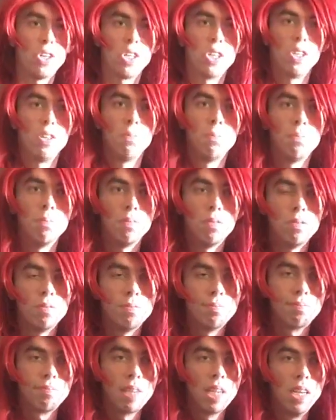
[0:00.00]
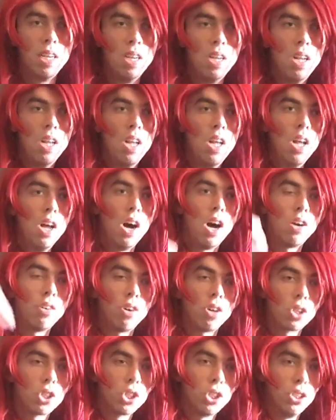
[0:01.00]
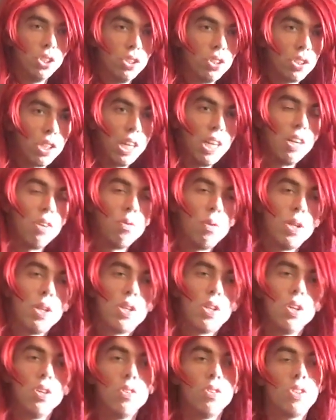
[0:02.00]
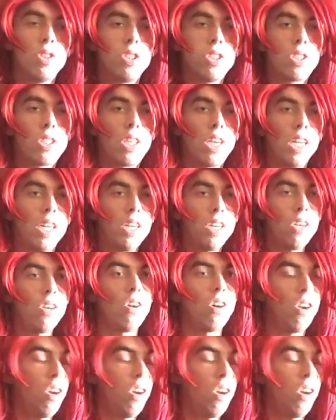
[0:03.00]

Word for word: uh, our oxygens, and we don't can